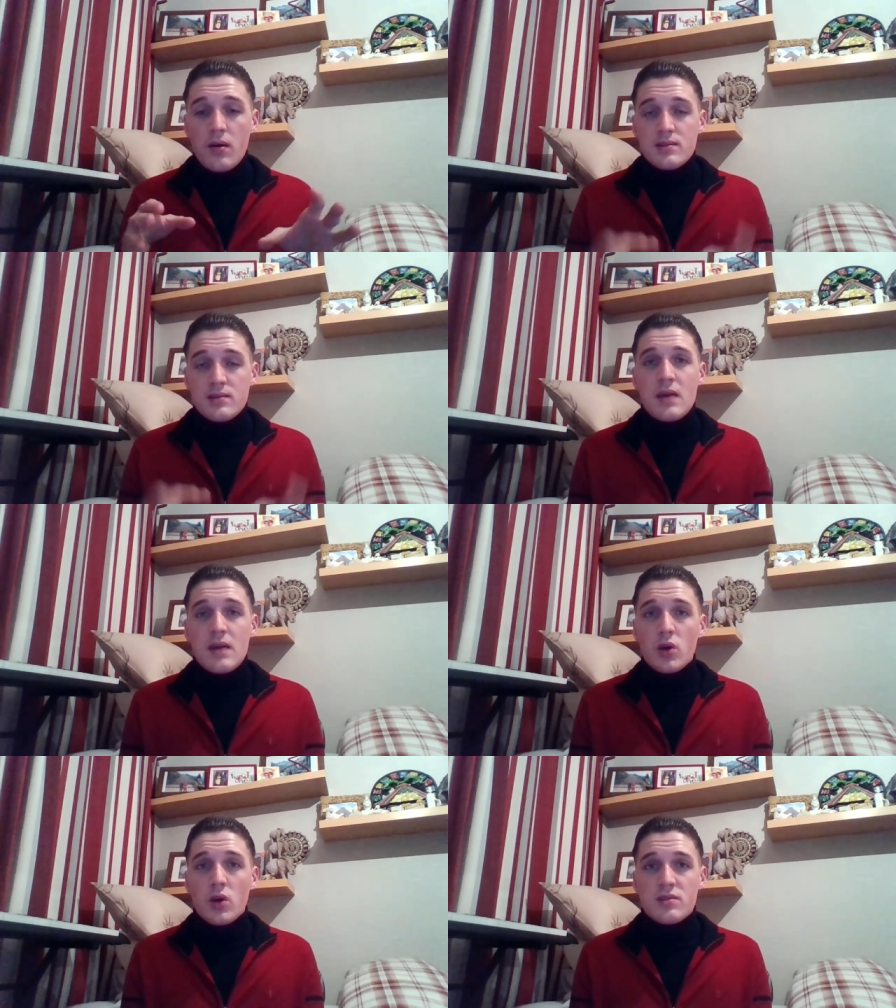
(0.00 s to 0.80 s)
Sabre,
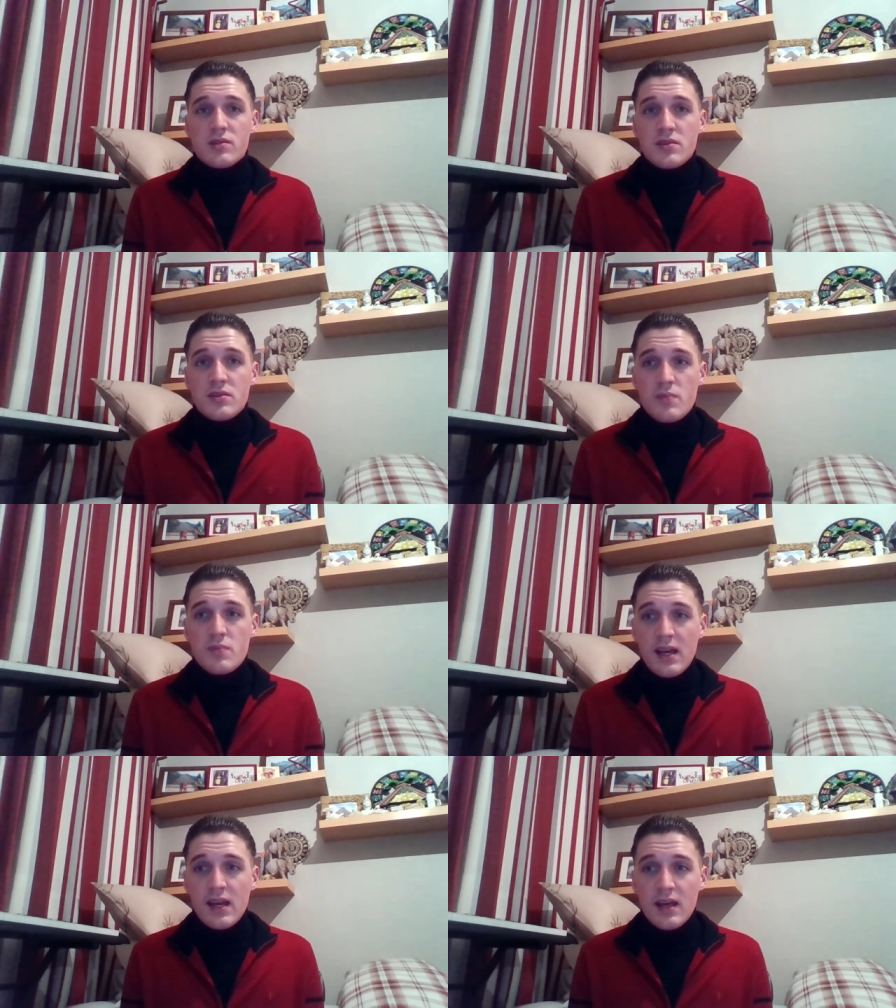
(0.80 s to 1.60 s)
who was in front of
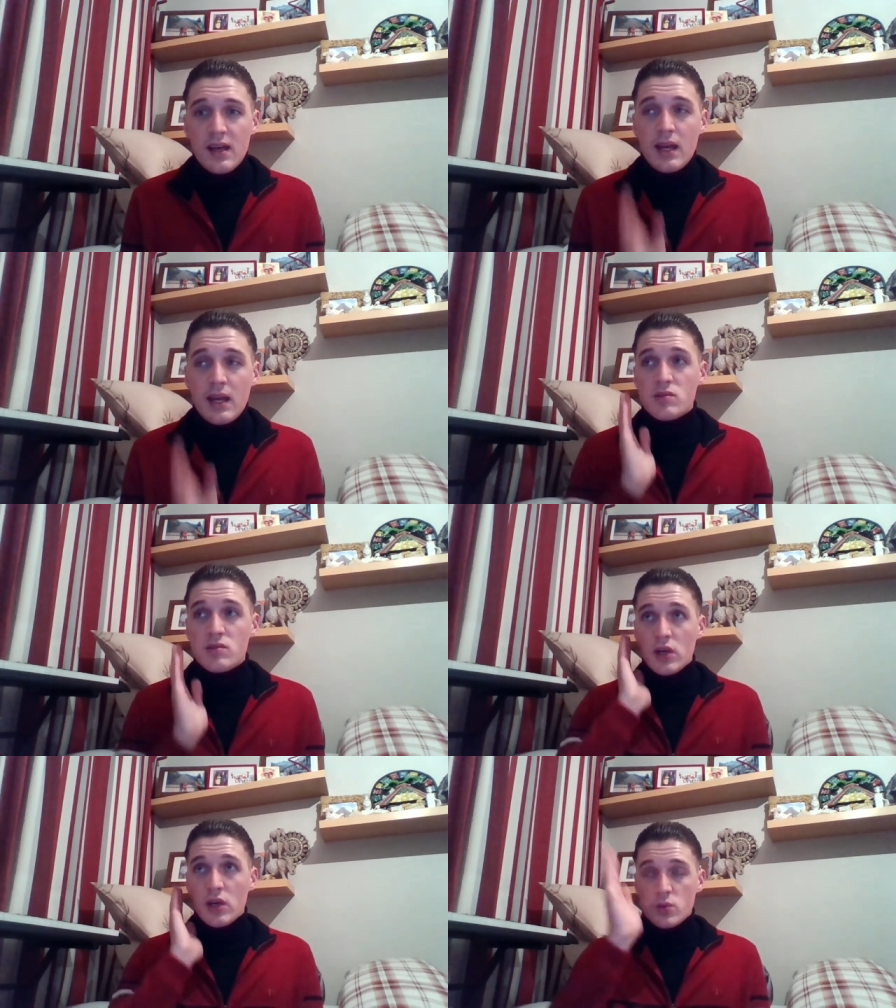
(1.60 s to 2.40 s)
me, and he was
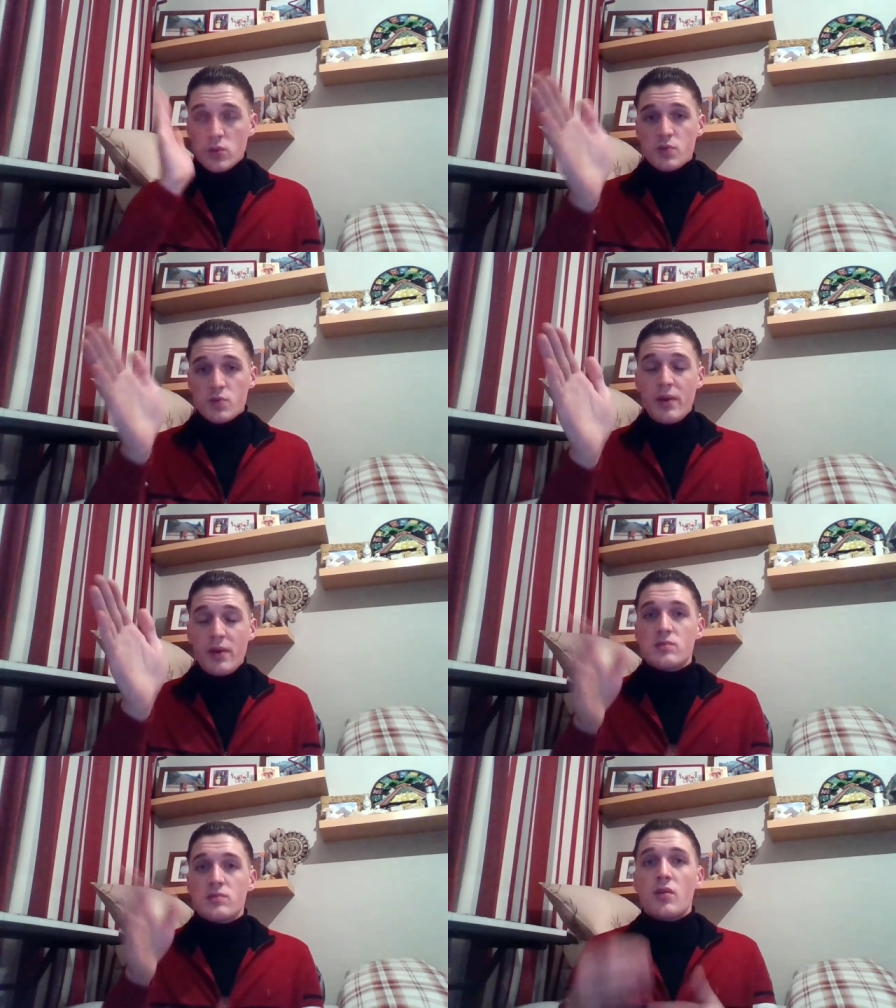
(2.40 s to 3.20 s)
looking towards my
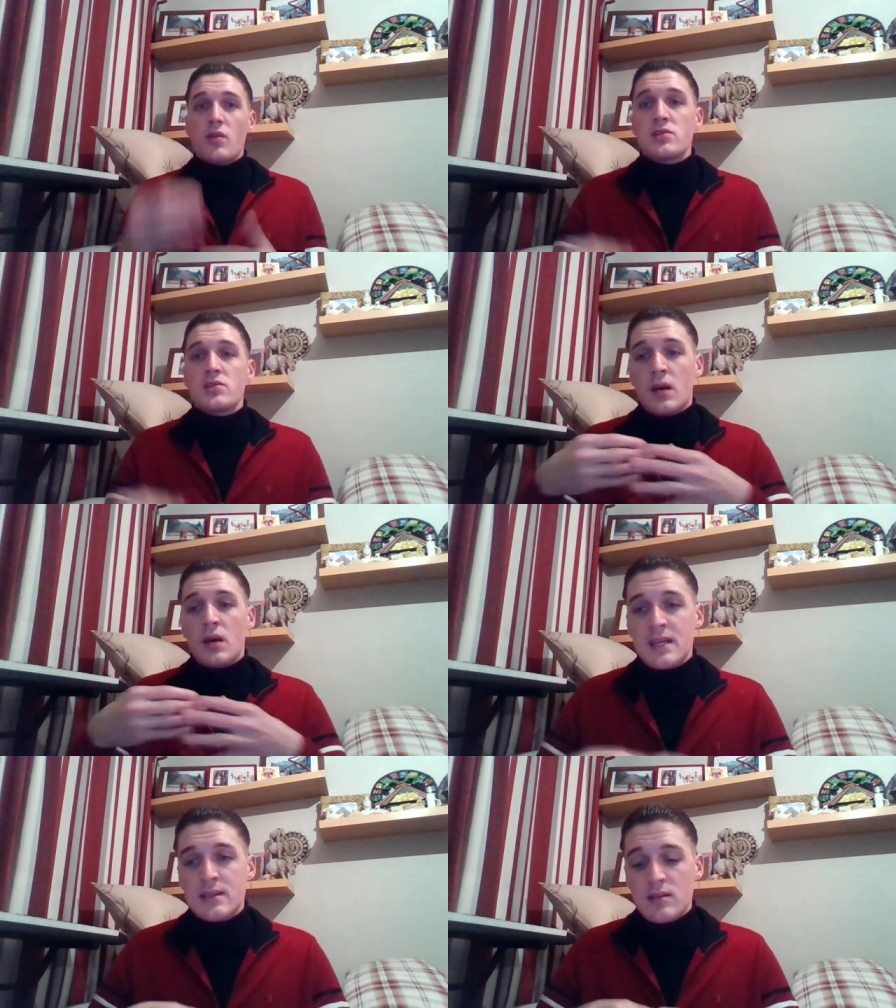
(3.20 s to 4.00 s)
parents. So if you imagine, I'm
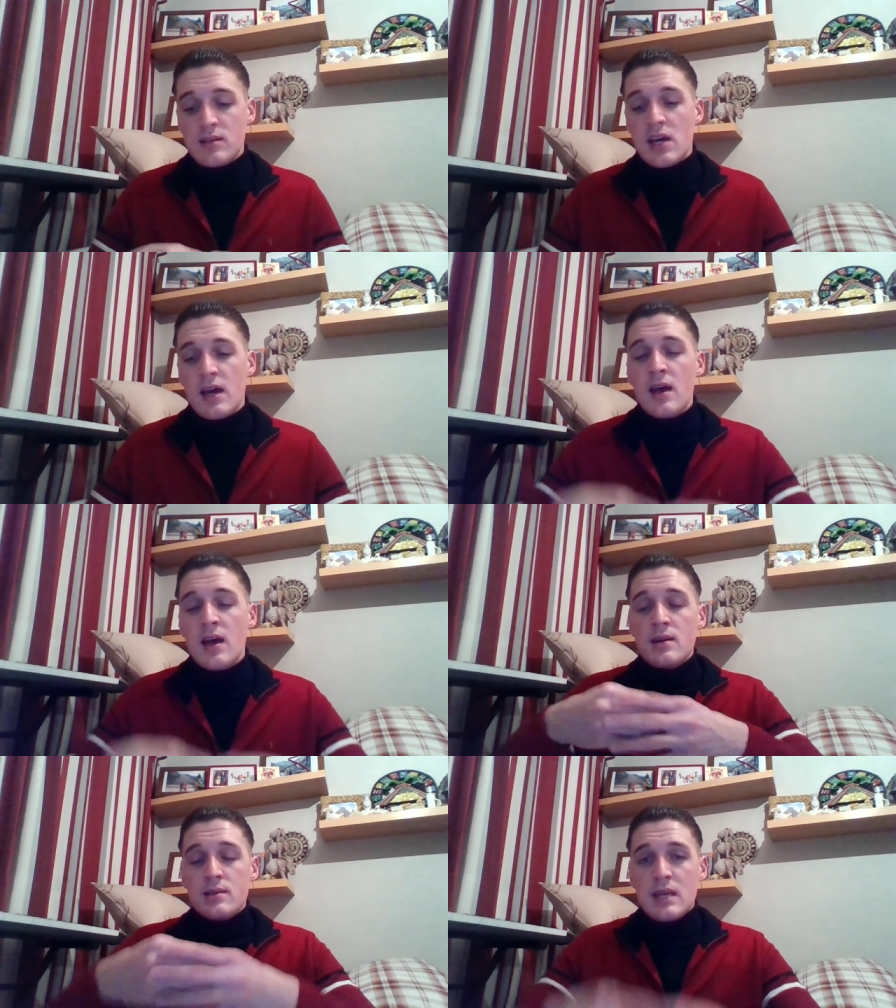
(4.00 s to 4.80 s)
sat in the chair,
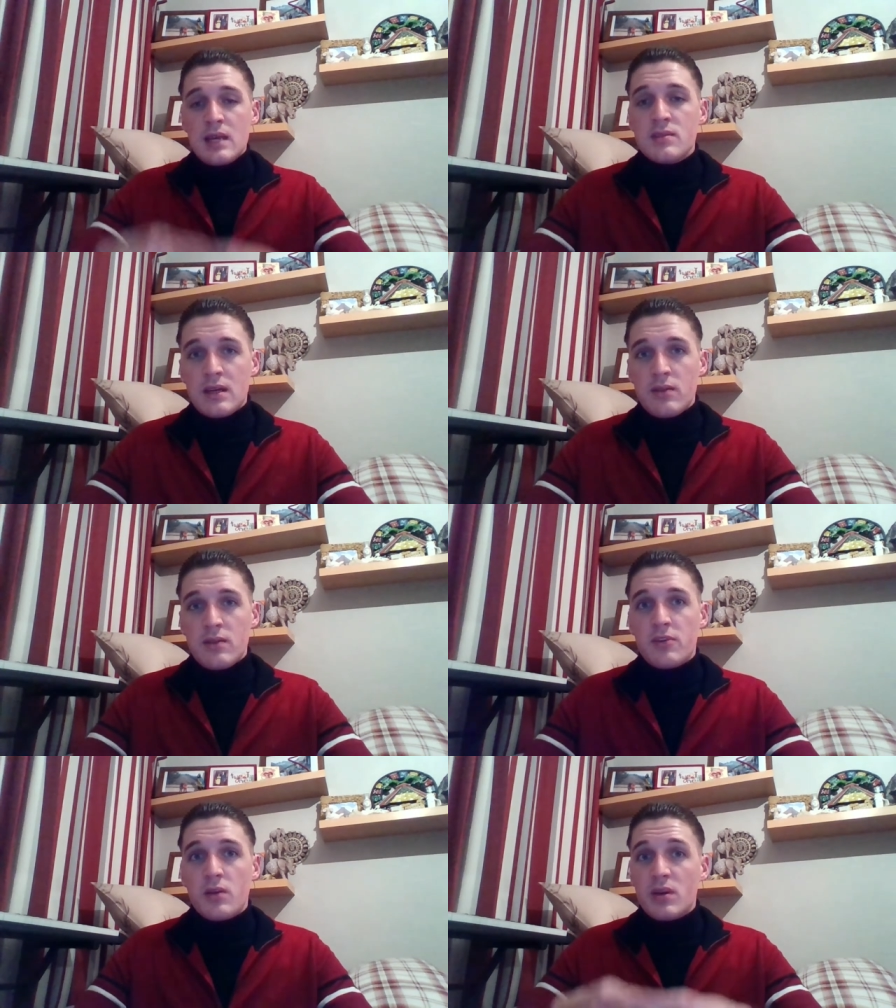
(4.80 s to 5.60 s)
Sabre's sat in
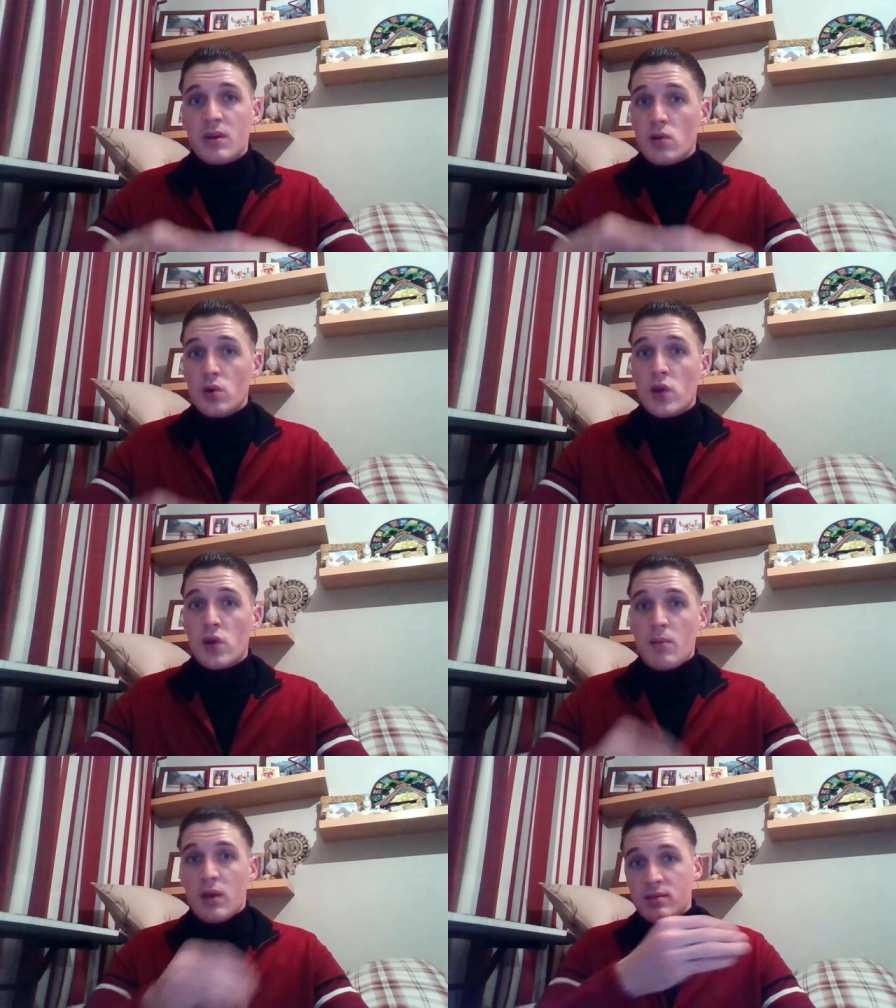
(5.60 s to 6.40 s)
front, but he's not looking at me.